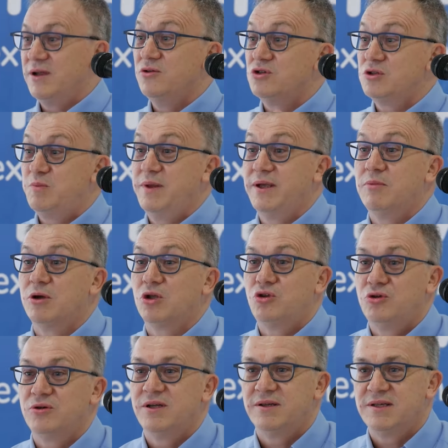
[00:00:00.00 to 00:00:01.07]
and you speak about
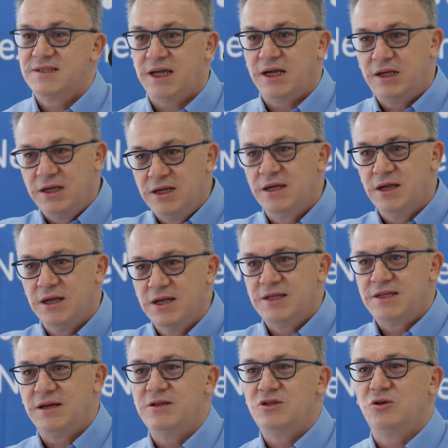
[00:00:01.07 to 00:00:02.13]
urine recycling,
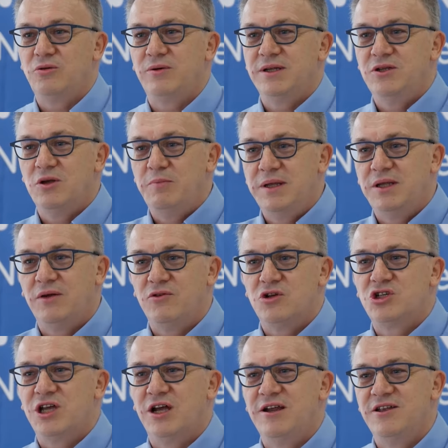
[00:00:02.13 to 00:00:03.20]
there is already a bit of a
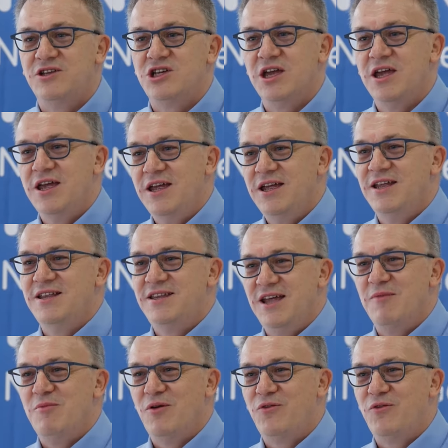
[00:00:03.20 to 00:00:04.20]
challenge in terms